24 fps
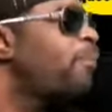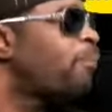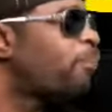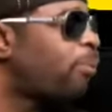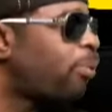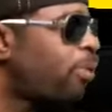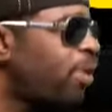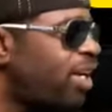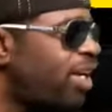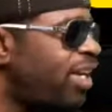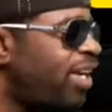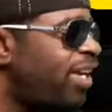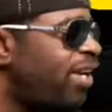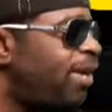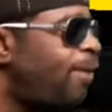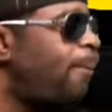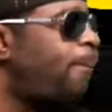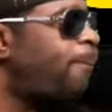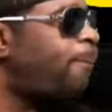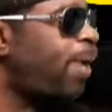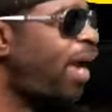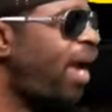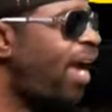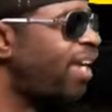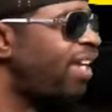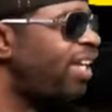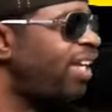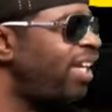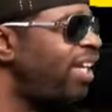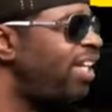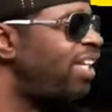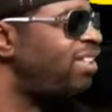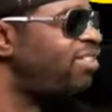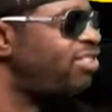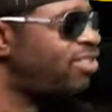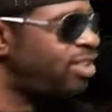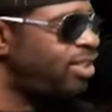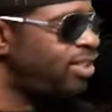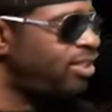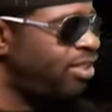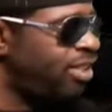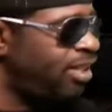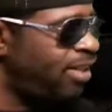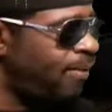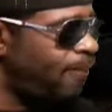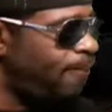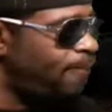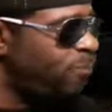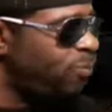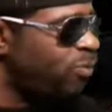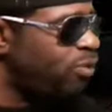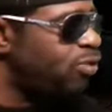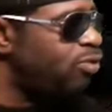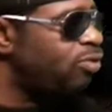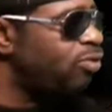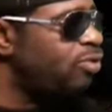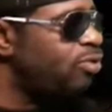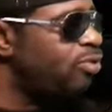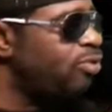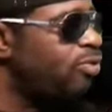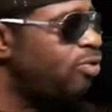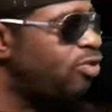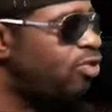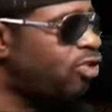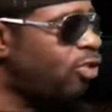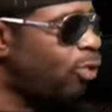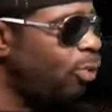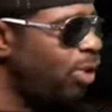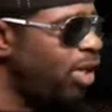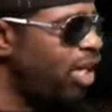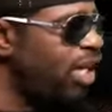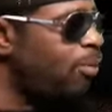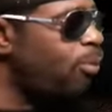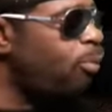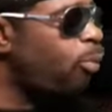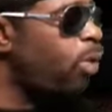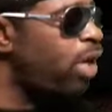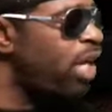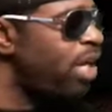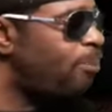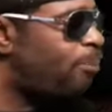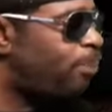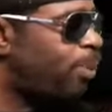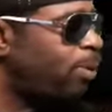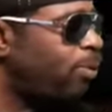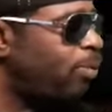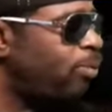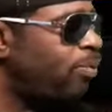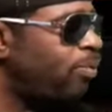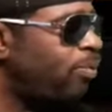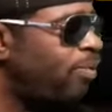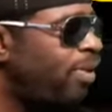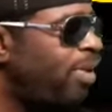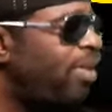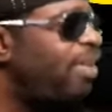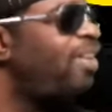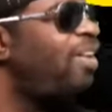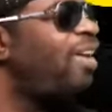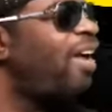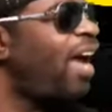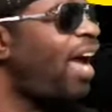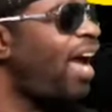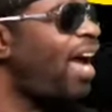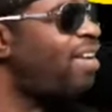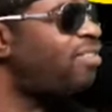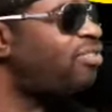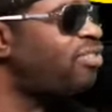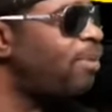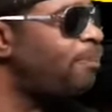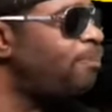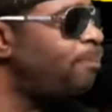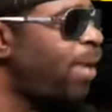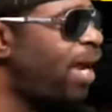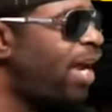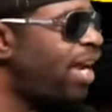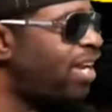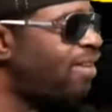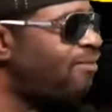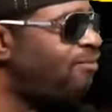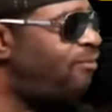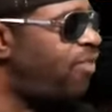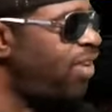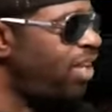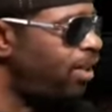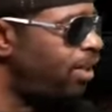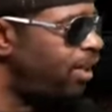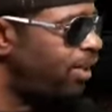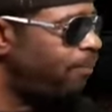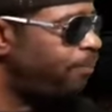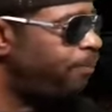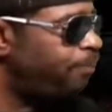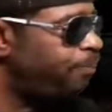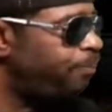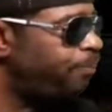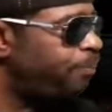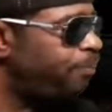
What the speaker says: bring him back into the Scream reboot as the main villain